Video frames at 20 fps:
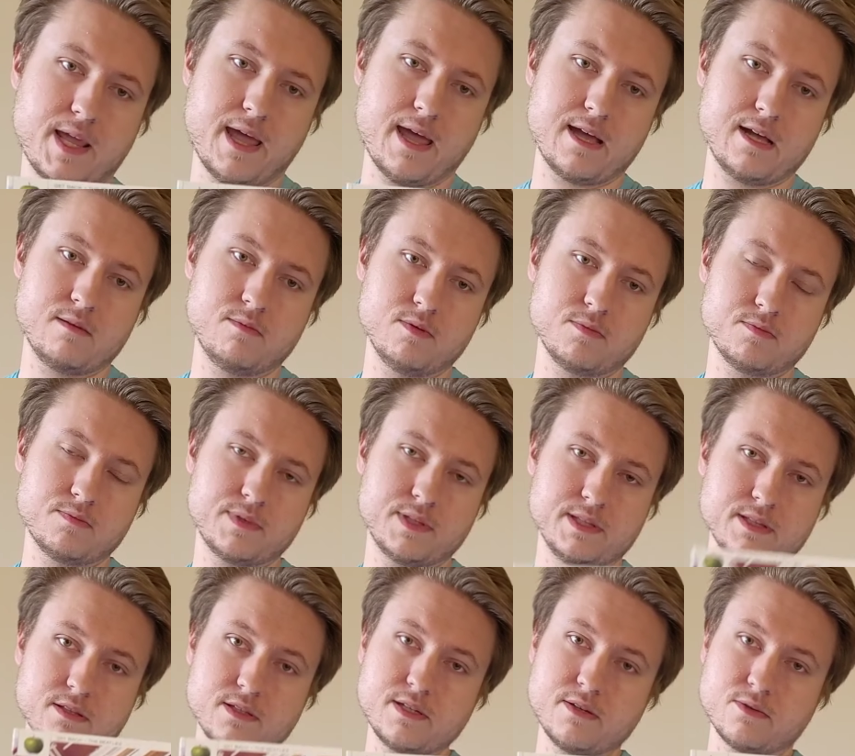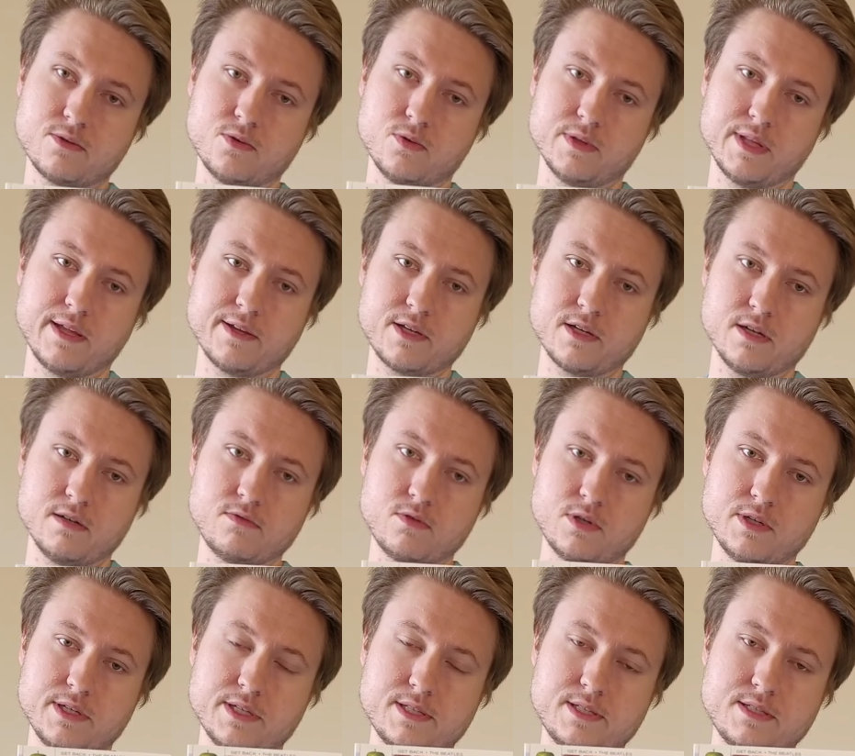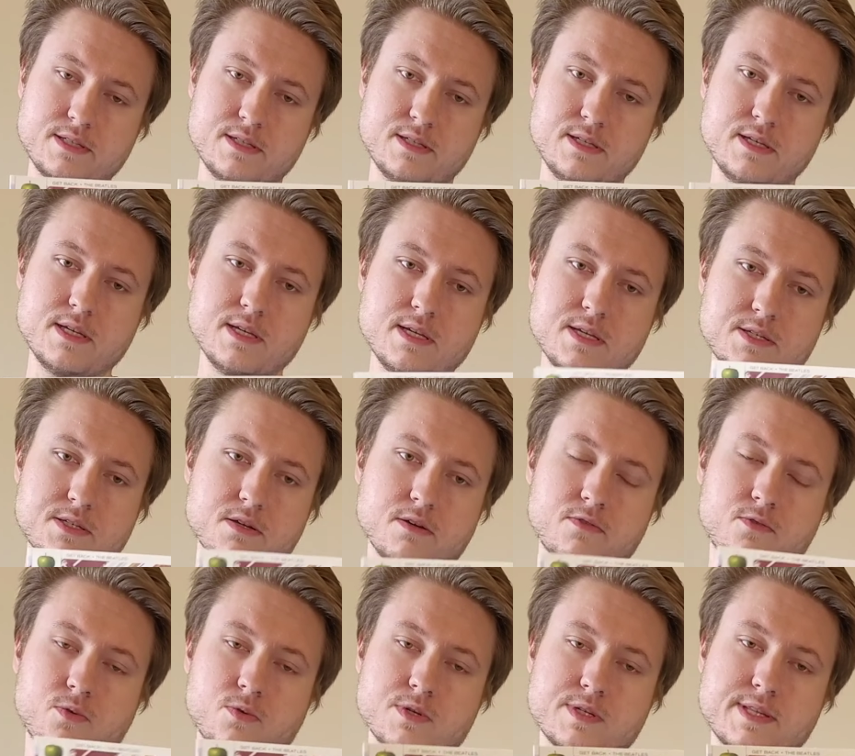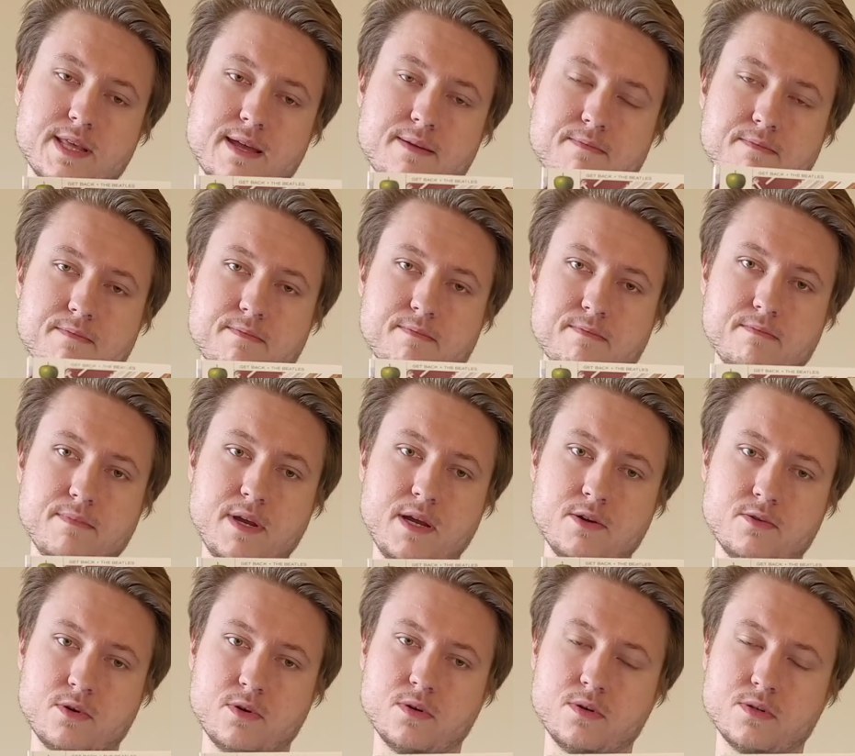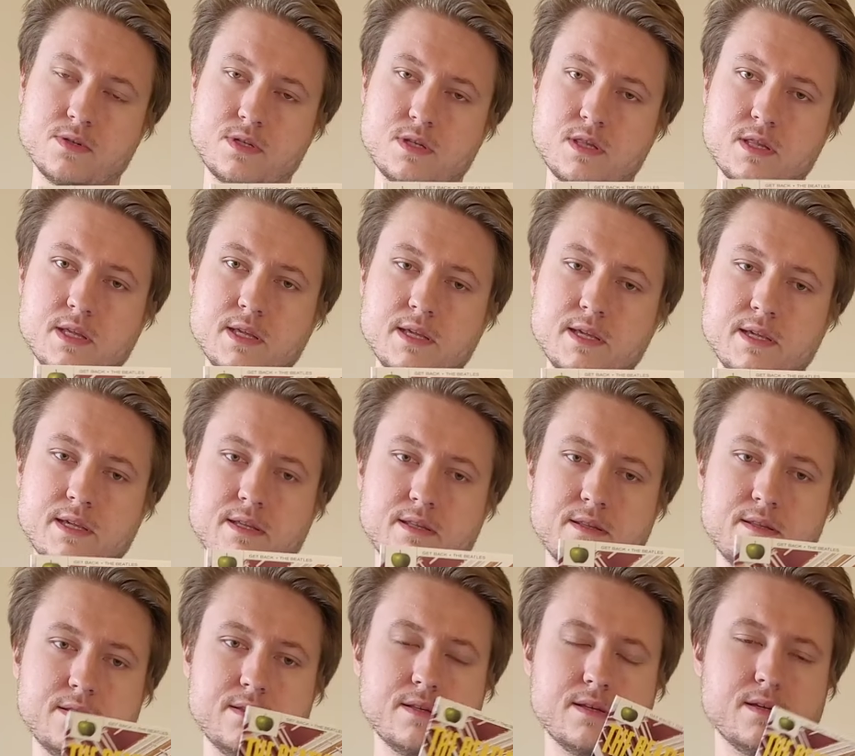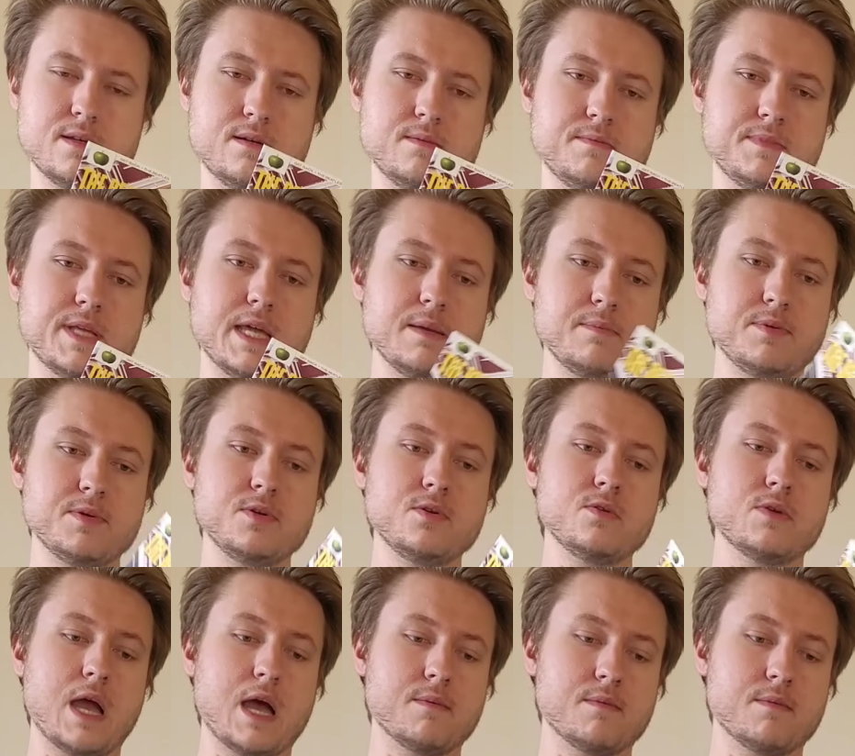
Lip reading: album. Look how cool that cover is. So of course that mirrors the debut